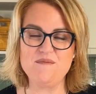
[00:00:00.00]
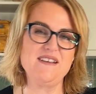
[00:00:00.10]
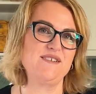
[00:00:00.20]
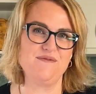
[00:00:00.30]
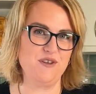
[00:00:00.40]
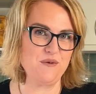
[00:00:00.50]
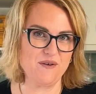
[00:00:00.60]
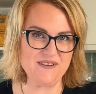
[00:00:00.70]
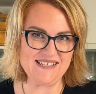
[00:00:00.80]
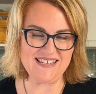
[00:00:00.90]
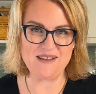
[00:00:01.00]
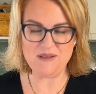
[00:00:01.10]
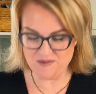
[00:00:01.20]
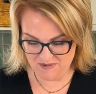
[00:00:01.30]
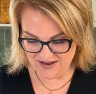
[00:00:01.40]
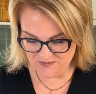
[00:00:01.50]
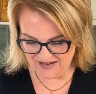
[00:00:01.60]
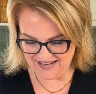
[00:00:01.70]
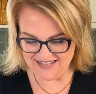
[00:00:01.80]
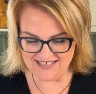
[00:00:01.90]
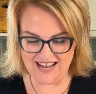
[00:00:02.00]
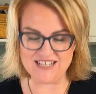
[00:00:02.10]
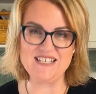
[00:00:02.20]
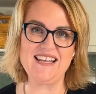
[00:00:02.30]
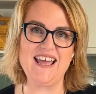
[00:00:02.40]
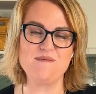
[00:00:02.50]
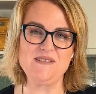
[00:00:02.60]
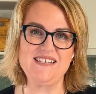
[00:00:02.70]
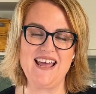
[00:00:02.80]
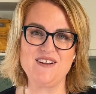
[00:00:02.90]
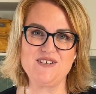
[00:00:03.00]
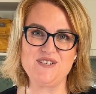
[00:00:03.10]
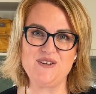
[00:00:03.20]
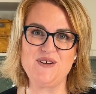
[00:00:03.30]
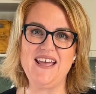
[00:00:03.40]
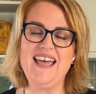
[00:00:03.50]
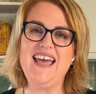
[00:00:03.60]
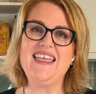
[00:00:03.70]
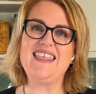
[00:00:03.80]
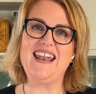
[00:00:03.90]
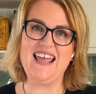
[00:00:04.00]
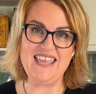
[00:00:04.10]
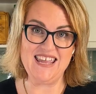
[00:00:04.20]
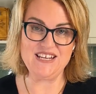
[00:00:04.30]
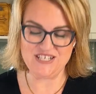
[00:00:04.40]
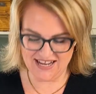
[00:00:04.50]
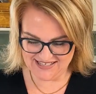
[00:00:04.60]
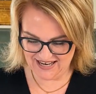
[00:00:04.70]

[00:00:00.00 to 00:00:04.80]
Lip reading: there's a few obviously, but the main one is actually comes down to that a quiche has a